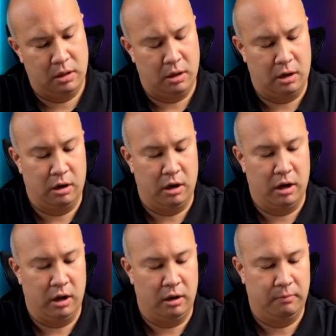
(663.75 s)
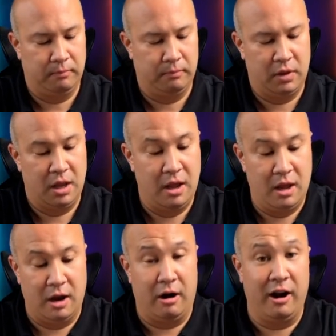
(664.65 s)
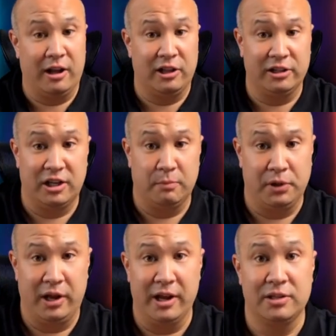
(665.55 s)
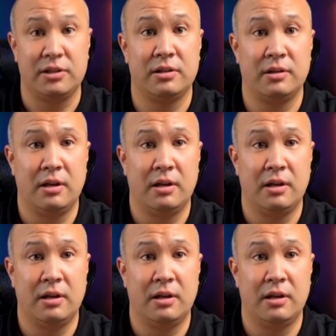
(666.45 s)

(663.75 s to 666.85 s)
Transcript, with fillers: All right. All right, clicked into place.